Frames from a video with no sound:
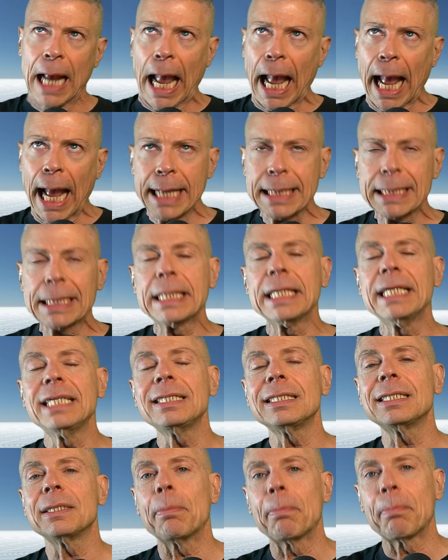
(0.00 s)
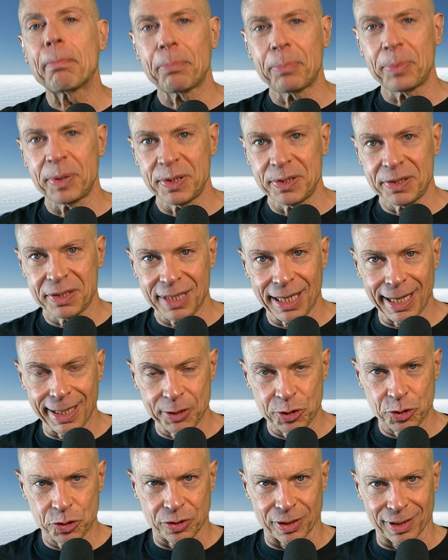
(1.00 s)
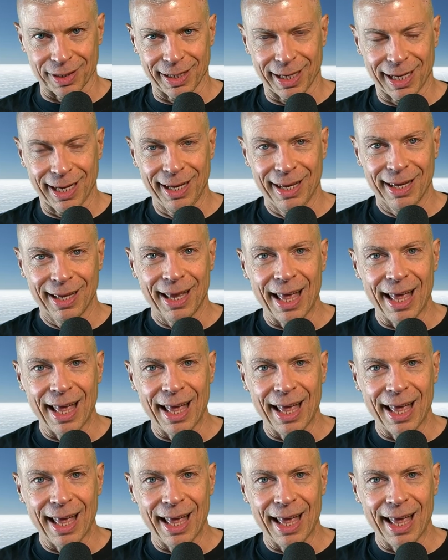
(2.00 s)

at least potentially,